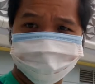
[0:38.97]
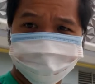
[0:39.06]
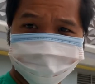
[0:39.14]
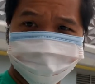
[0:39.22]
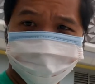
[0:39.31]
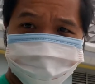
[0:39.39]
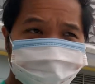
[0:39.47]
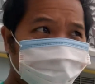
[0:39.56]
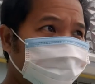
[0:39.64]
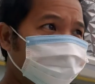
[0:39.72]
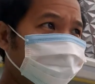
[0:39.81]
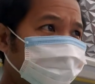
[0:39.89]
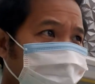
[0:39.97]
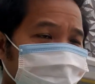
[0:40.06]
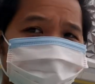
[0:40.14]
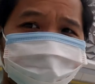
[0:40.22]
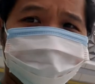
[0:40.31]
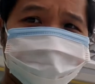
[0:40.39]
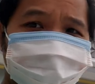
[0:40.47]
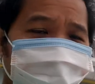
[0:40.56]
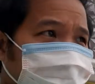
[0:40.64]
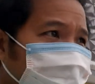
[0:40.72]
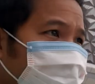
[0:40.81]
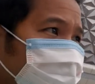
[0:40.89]
So I'm starting on the right side
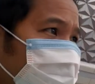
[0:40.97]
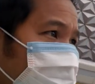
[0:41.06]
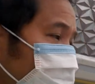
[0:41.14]
because